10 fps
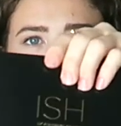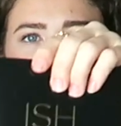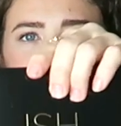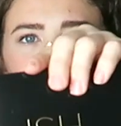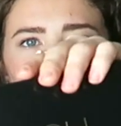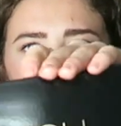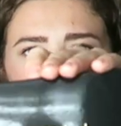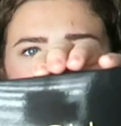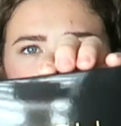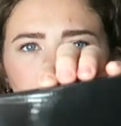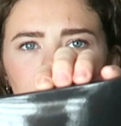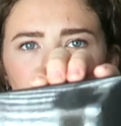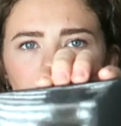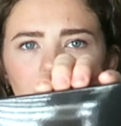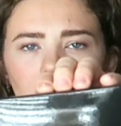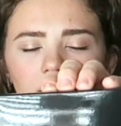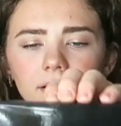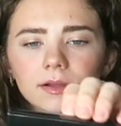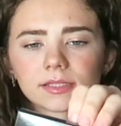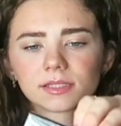in this black and gold box.